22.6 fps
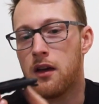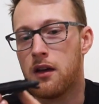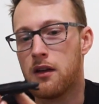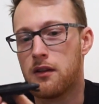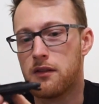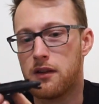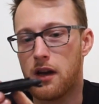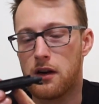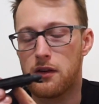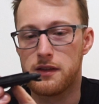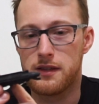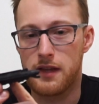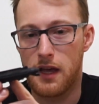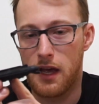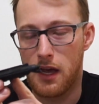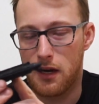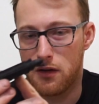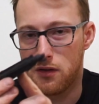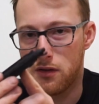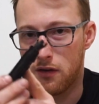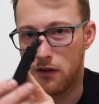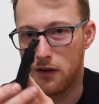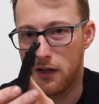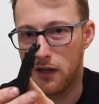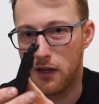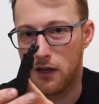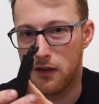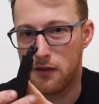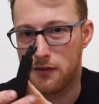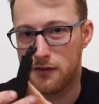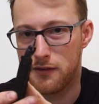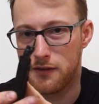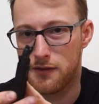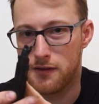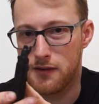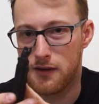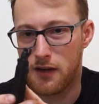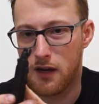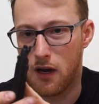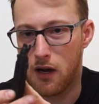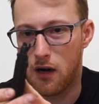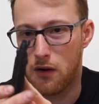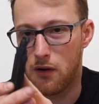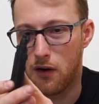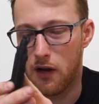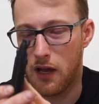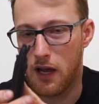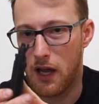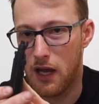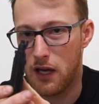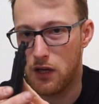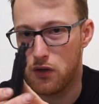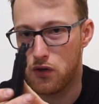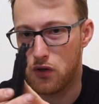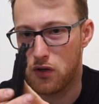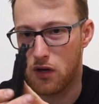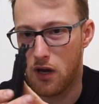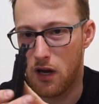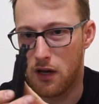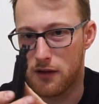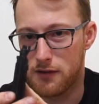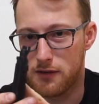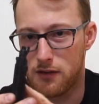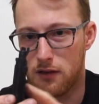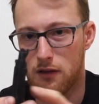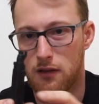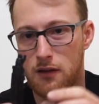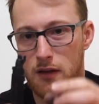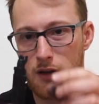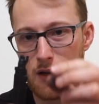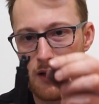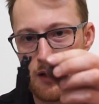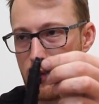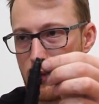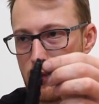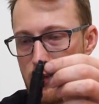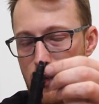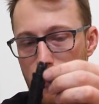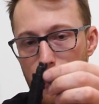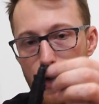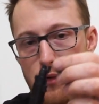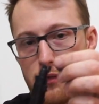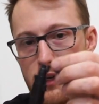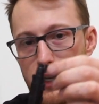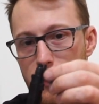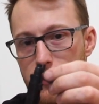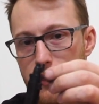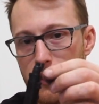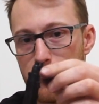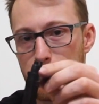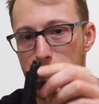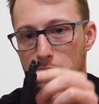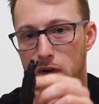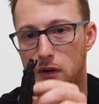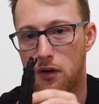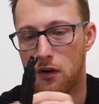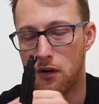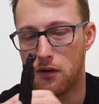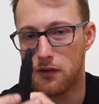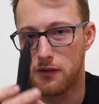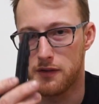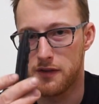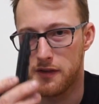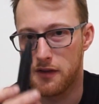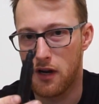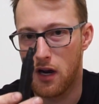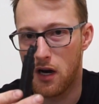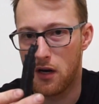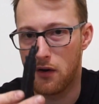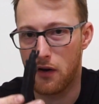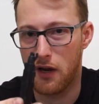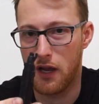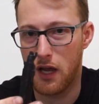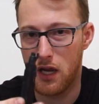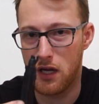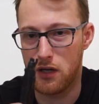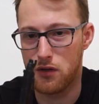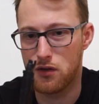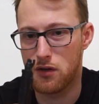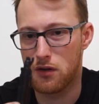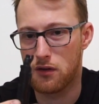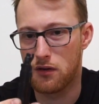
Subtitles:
there is actually SCAR H nozzle. The loading tip on SCAR H